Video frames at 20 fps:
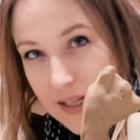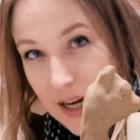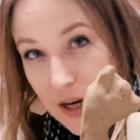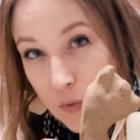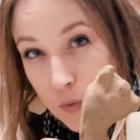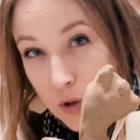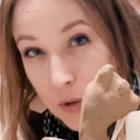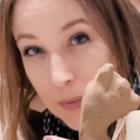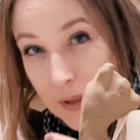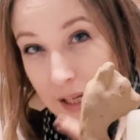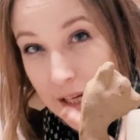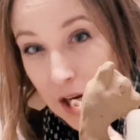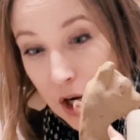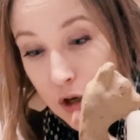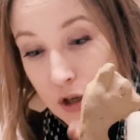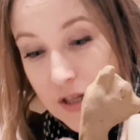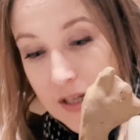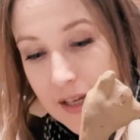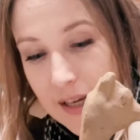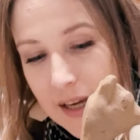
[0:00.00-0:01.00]
I will be
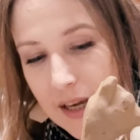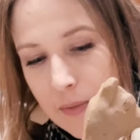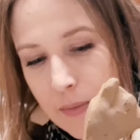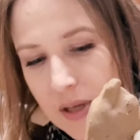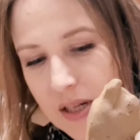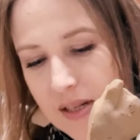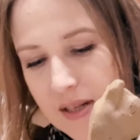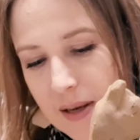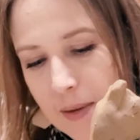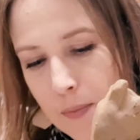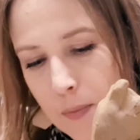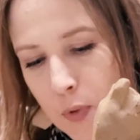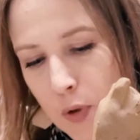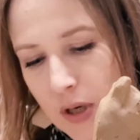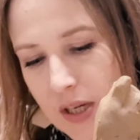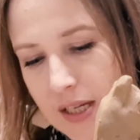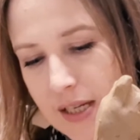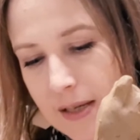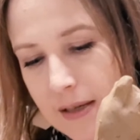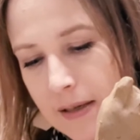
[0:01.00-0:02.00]
closing him at some
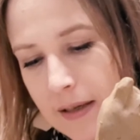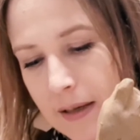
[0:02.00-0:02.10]
point.